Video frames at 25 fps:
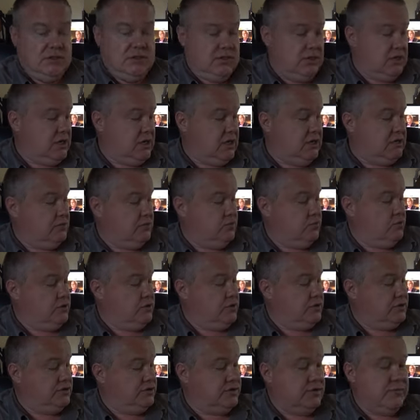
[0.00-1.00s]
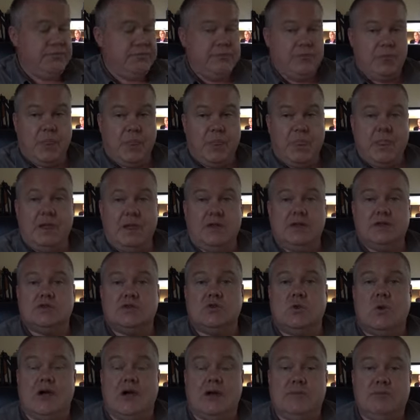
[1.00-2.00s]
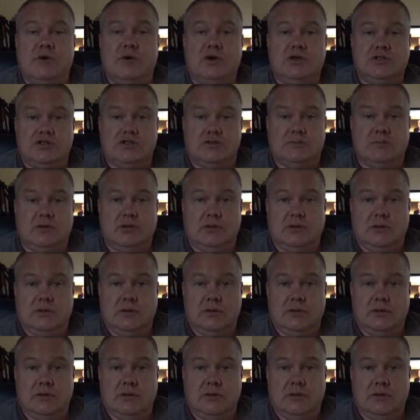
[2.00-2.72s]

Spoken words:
In other words, it is quite possible